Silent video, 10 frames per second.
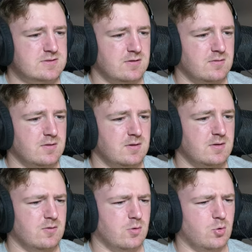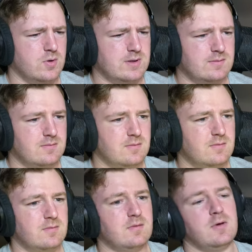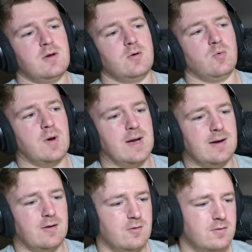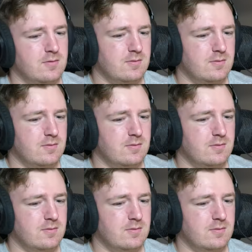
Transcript: So, oh, what a wow!